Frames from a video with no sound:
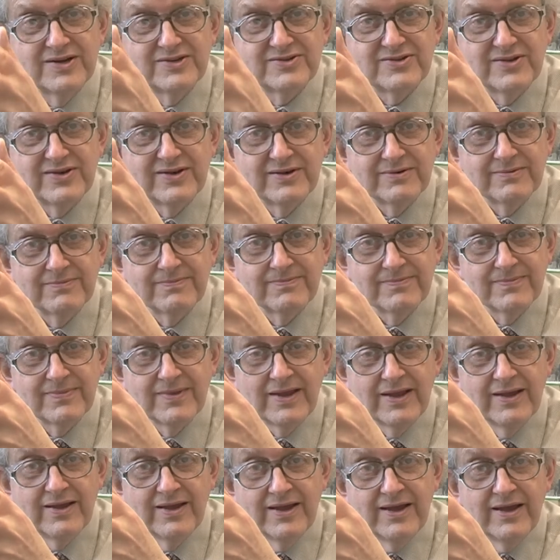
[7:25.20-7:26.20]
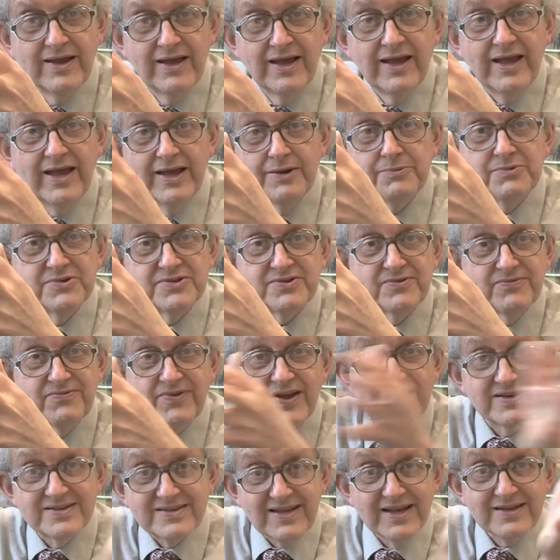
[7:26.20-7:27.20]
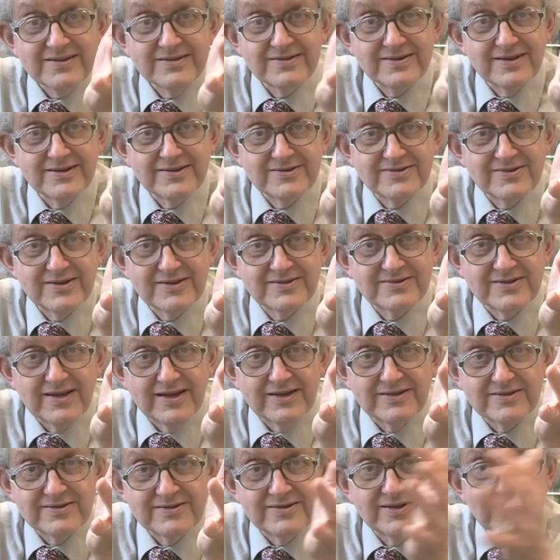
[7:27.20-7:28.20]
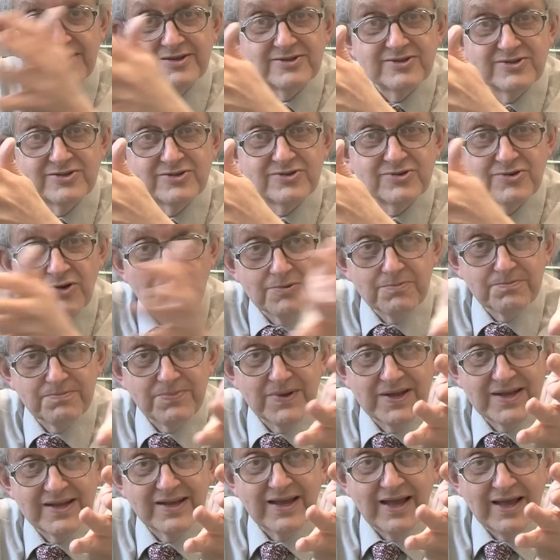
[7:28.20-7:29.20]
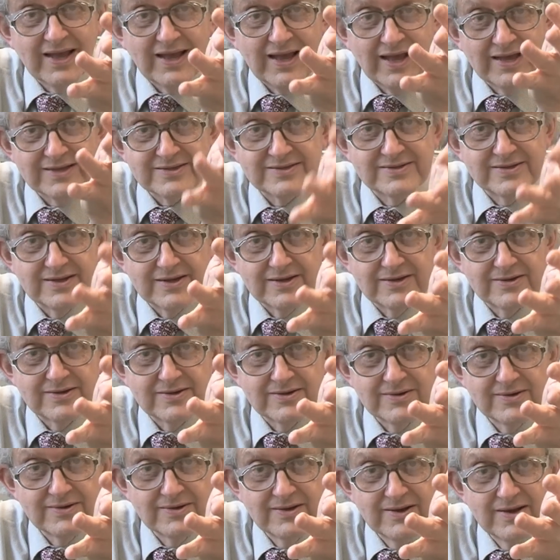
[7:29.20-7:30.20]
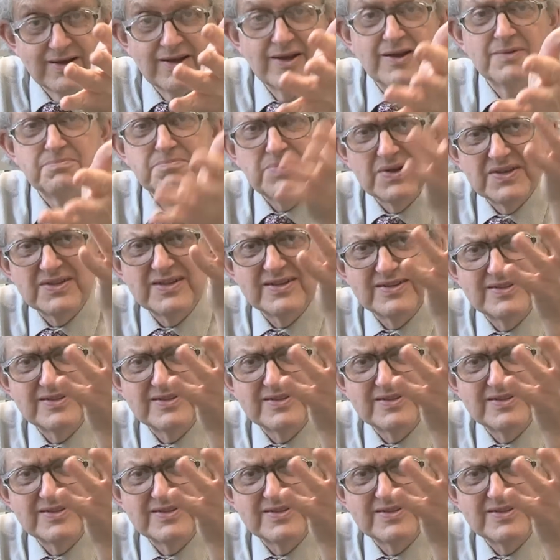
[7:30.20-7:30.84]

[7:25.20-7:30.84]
resin. It was a fantastic success. It stopped being acid, but